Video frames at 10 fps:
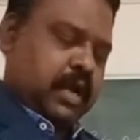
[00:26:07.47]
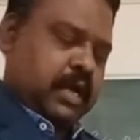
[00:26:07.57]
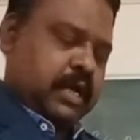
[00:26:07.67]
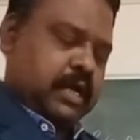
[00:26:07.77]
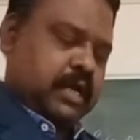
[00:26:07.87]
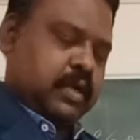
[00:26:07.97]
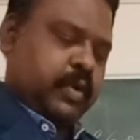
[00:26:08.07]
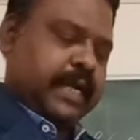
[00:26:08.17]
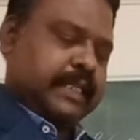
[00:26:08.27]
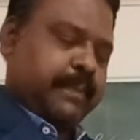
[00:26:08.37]

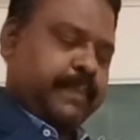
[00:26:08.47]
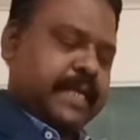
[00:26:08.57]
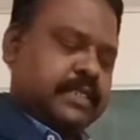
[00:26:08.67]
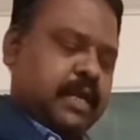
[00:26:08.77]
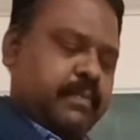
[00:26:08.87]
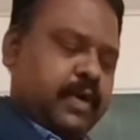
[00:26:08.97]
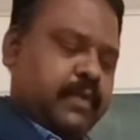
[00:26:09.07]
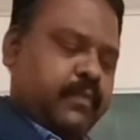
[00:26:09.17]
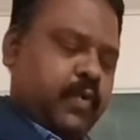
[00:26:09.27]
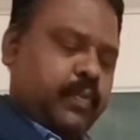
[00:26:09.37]
Look at the page number
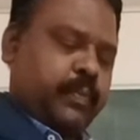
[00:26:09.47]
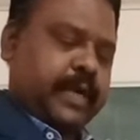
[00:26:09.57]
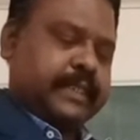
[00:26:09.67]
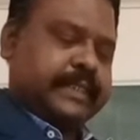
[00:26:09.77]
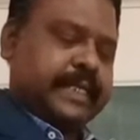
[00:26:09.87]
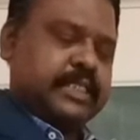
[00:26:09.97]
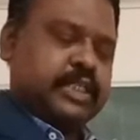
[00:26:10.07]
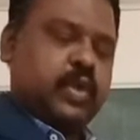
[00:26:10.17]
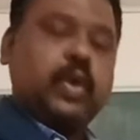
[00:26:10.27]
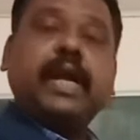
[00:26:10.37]

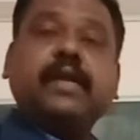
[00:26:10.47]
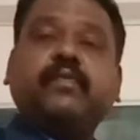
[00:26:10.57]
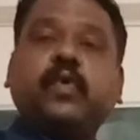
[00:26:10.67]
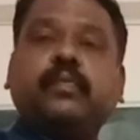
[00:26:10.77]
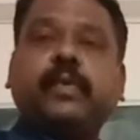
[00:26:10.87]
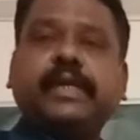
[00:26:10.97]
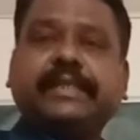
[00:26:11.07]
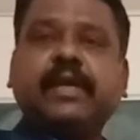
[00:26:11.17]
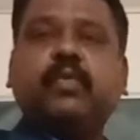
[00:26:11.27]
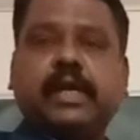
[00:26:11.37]
4.30 and
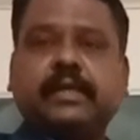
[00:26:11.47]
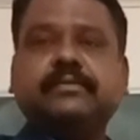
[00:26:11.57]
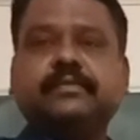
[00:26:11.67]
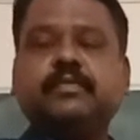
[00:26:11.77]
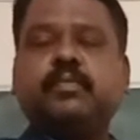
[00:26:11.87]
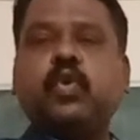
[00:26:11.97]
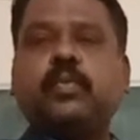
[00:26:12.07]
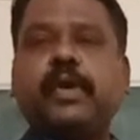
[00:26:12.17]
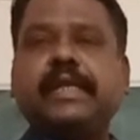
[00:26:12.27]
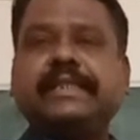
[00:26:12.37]
4.31.
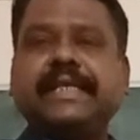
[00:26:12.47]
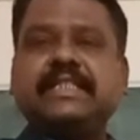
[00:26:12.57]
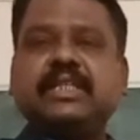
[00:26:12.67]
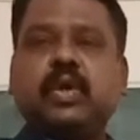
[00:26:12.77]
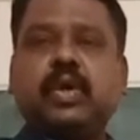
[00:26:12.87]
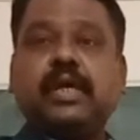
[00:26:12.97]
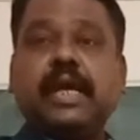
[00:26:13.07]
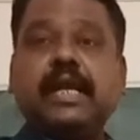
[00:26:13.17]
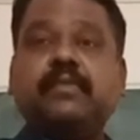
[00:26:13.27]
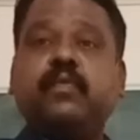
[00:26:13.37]

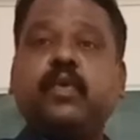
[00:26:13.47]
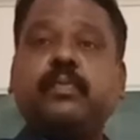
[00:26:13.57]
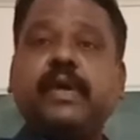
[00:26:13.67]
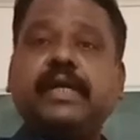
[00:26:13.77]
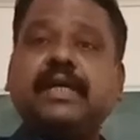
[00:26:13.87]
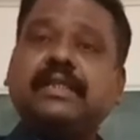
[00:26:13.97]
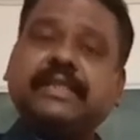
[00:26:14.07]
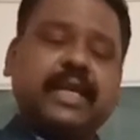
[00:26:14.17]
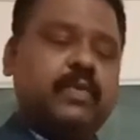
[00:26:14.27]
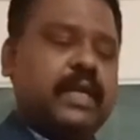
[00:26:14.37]
4.30 and
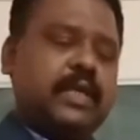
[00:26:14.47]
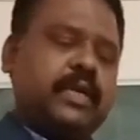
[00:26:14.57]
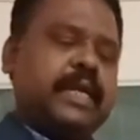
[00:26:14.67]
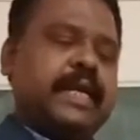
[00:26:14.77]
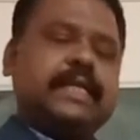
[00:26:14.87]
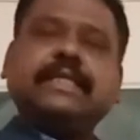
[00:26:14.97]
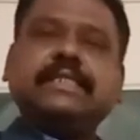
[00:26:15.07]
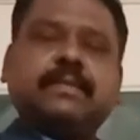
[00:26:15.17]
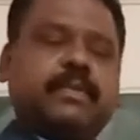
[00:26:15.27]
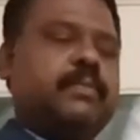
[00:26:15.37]
4.31 you will get
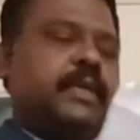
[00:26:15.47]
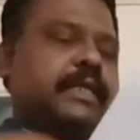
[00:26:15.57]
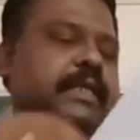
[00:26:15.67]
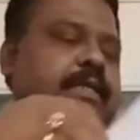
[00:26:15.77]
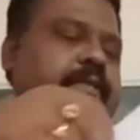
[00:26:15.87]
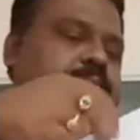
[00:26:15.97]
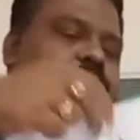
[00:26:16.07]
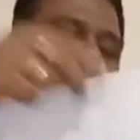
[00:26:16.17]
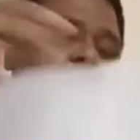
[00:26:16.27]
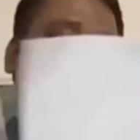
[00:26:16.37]
this formula.
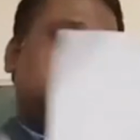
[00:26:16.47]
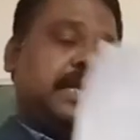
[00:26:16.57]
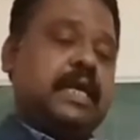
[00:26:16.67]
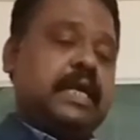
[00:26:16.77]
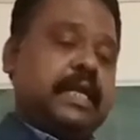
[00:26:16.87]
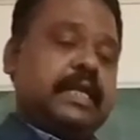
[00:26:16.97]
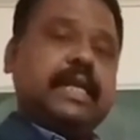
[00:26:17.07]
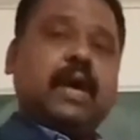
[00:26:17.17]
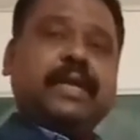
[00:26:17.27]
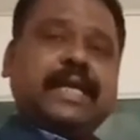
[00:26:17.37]

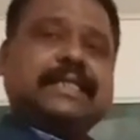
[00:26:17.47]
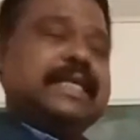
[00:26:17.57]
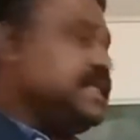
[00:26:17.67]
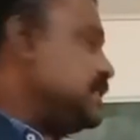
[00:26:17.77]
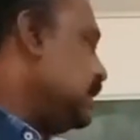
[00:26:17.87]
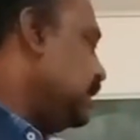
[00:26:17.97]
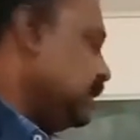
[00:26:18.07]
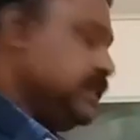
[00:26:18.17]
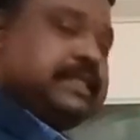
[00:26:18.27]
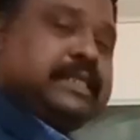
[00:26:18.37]
Now next is
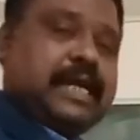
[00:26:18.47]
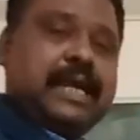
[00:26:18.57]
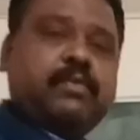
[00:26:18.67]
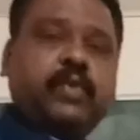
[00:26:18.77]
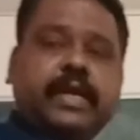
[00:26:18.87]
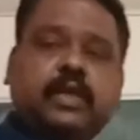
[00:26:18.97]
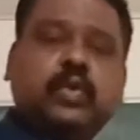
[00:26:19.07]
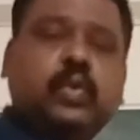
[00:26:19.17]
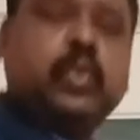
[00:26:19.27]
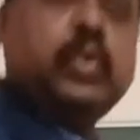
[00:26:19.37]
I am going to